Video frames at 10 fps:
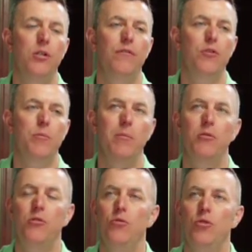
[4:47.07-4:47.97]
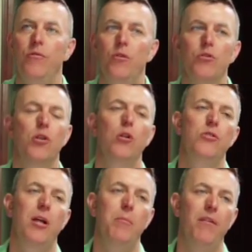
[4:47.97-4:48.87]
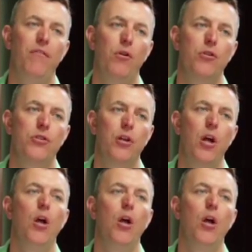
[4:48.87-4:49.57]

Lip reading: Your first payment's due June 1st. Close on May 1st,